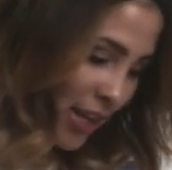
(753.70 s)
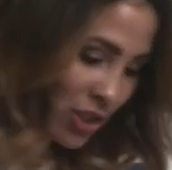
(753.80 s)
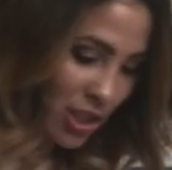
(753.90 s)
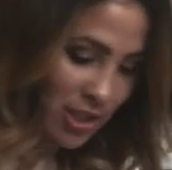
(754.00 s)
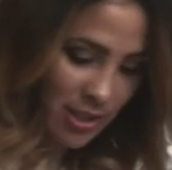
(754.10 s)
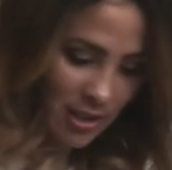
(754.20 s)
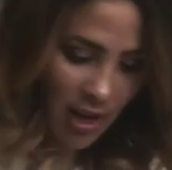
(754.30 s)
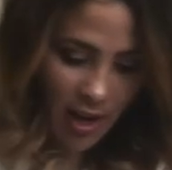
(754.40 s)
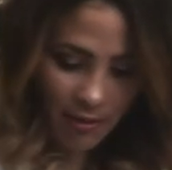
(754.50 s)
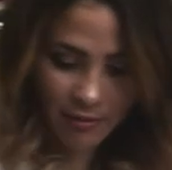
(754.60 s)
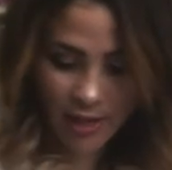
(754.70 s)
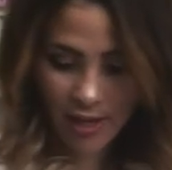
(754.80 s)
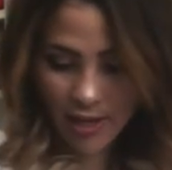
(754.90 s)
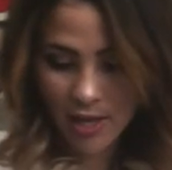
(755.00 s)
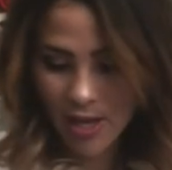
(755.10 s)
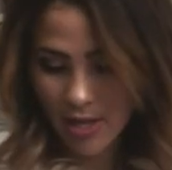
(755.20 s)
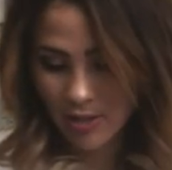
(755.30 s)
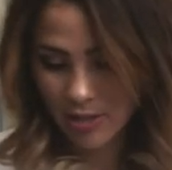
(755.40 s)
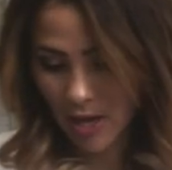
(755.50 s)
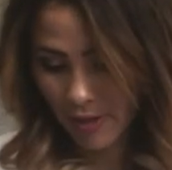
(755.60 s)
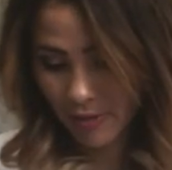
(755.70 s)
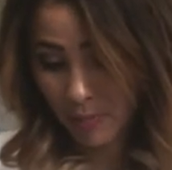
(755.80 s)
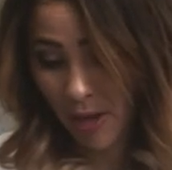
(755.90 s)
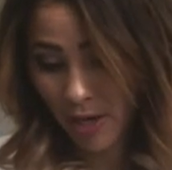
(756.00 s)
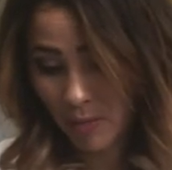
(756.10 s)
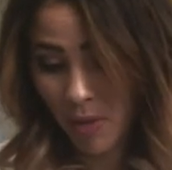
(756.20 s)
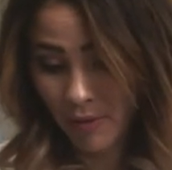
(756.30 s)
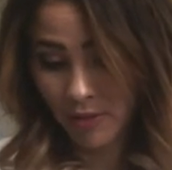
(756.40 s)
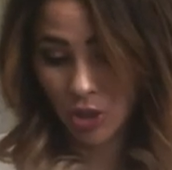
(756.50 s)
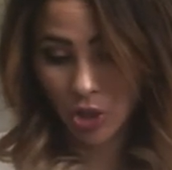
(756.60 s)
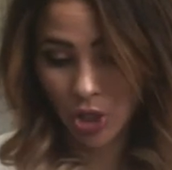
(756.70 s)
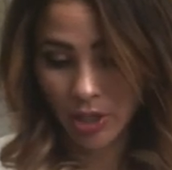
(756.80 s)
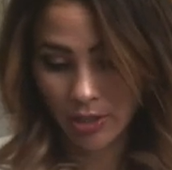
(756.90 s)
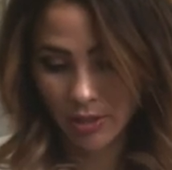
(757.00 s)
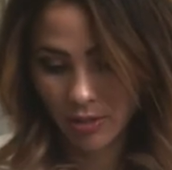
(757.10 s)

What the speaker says: edges of the bottom of the shirt.